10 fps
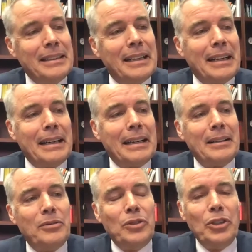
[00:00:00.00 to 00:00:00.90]
uh,
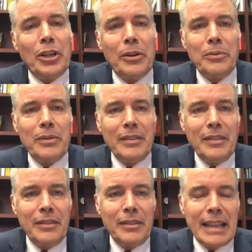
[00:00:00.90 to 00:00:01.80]
you know,
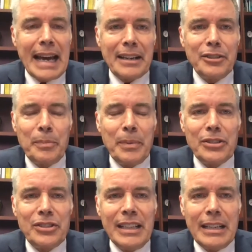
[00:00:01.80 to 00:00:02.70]
that
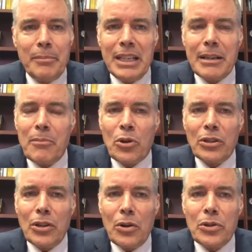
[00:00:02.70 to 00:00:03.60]
conspiracy can be at a more
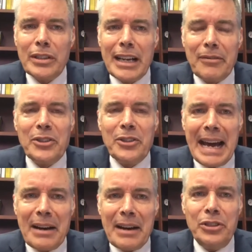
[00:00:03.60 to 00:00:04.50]
local level,
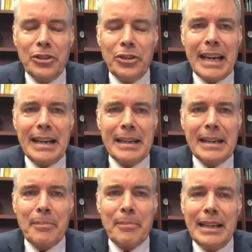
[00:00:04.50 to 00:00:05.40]
now you're getting
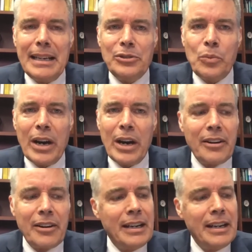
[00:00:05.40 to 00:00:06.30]
at a place
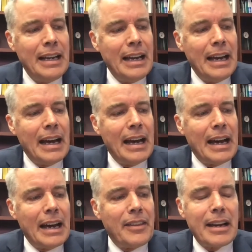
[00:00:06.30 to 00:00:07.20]
where
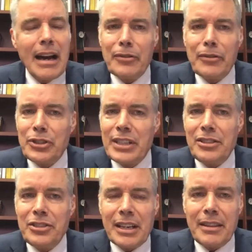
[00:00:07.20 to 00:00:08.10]
uh, the
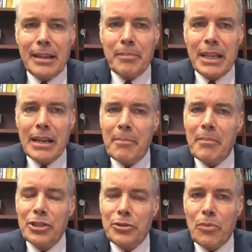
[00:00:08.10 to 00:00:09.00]
conversations, I think, become
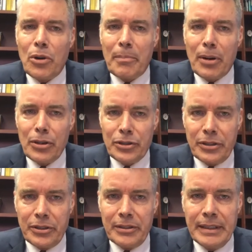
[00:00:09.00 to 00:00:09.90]
much more
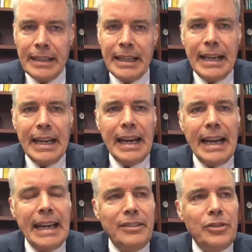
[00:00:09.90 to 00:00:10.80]
personal.
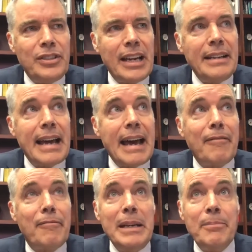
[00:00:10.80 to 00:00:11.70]
And you tend to
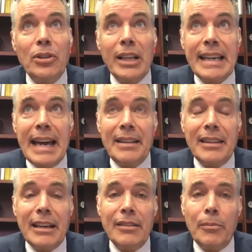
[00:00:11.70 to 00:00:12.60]
have people, again,
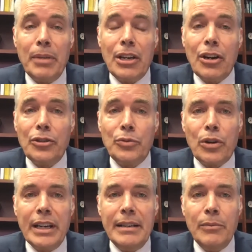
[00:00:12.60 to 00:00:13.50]
that because
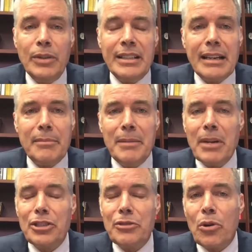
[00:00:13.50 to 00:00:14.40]
we, we tend to be
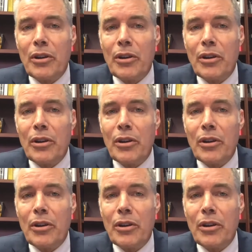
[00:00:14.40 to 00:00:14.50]
much more